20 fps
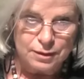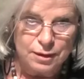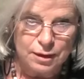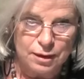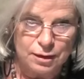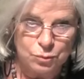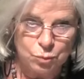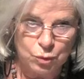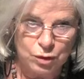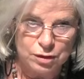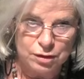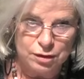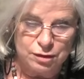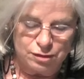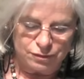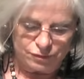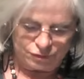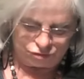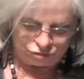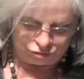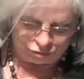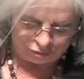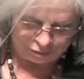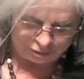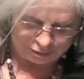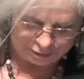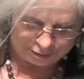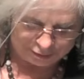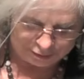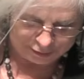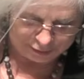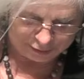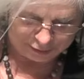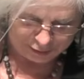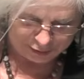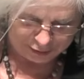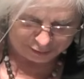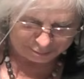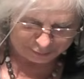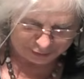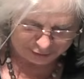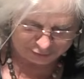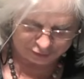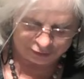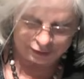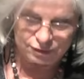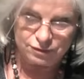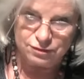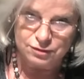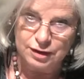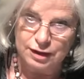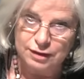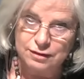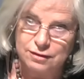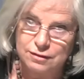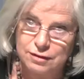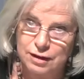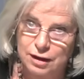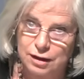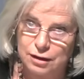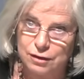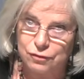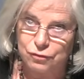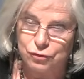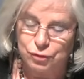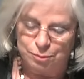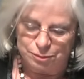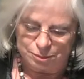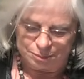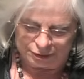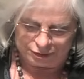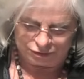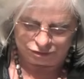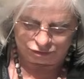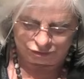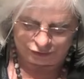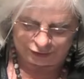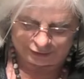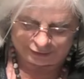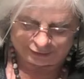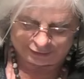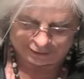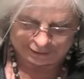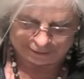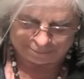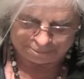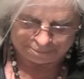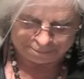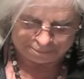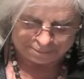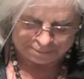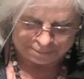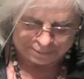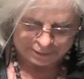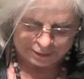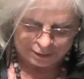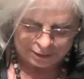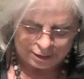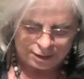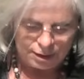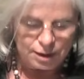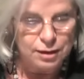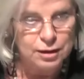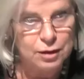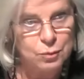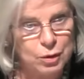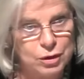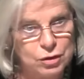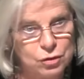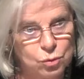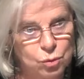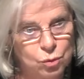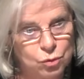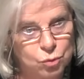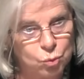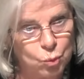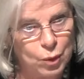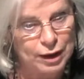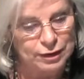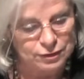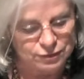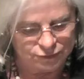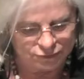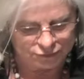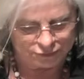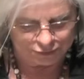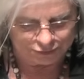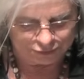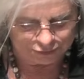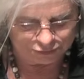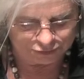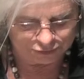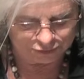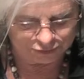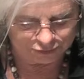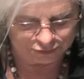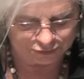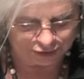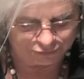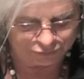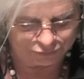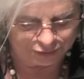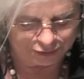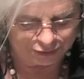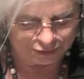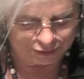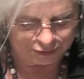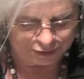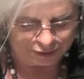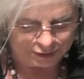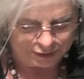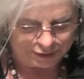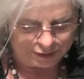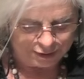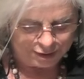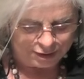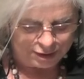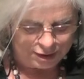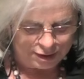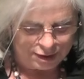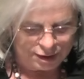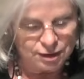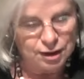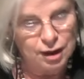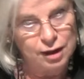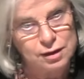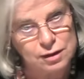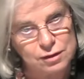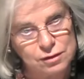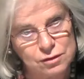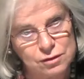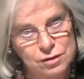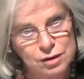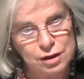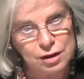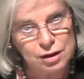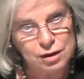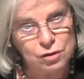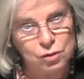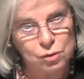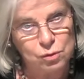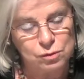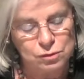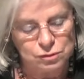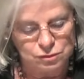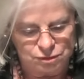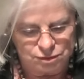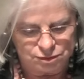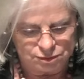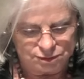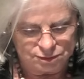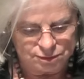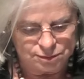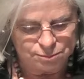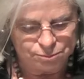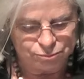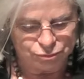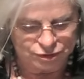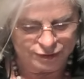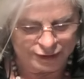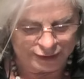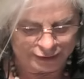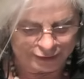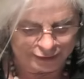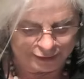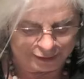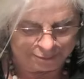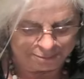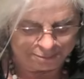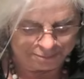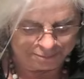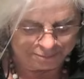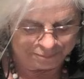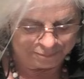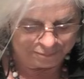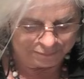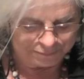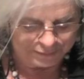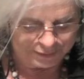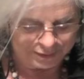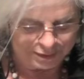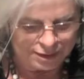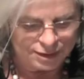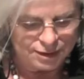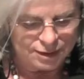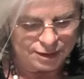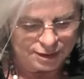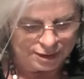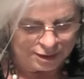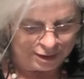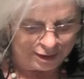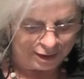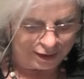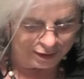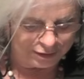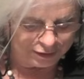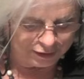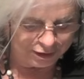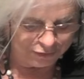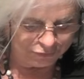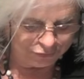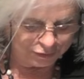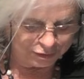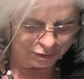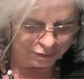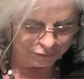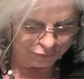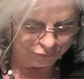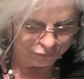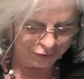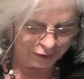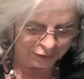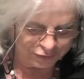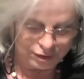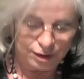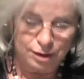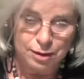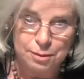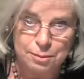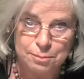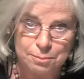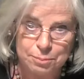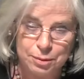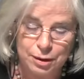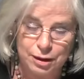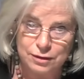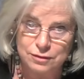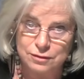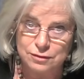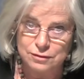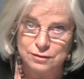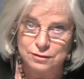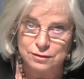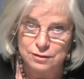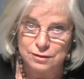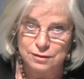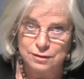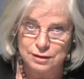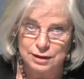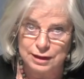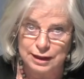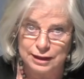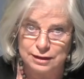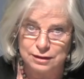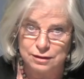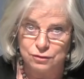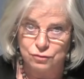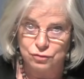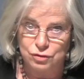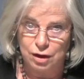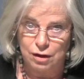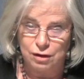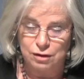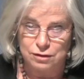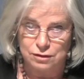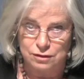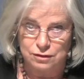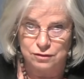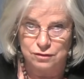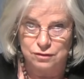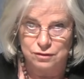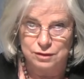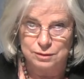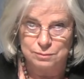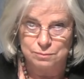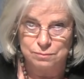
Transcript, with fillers: And one individual, Pytheas, set sail from the Mediterranean. And he went northwest to discover an island he called Britannica. And even further, past the land of darkness,